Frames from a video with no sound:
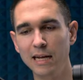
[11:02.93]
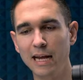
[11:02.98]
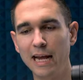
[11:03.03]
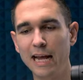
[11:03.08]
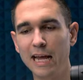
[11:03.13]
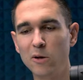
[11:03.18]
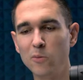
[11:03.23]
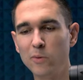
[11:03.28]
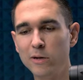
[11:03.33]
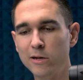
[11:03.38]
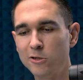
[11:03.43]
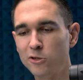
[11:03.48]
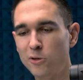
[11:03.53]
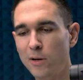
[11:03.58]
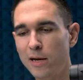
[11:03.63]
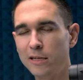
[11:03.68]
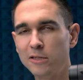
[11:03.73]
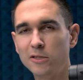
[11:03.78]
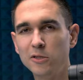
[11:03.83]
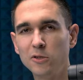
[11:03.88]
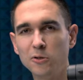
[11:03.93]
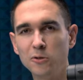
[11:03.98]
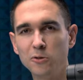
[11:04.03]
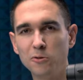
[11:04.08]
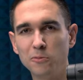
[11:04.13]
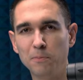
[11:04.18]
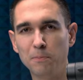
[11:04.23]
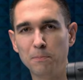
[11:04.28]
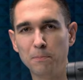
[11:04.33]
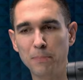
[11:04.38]
And when you're trying
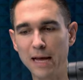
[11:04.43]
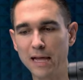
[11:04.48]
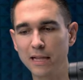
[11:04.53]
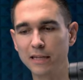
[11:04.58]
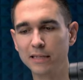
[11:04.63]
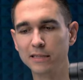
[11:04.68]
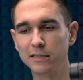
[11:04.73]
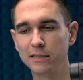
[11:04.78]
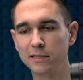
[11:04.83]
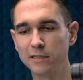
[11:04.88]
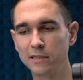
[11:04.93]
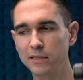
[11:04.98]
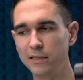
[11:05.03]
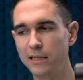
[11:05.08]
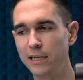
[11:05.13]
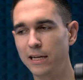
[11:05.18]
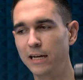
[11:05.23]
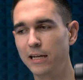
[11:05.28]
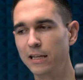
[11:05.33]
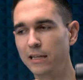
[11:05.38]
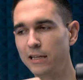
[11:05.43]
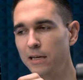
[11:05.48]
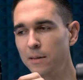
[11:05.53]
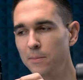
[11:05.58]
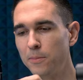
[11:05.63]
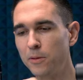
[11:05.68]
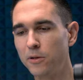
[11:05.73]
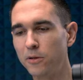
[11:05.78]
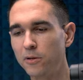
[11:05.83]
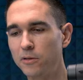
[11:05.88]
to balance the
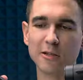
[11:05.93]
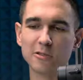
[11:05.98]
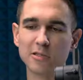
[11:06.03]
gimbal,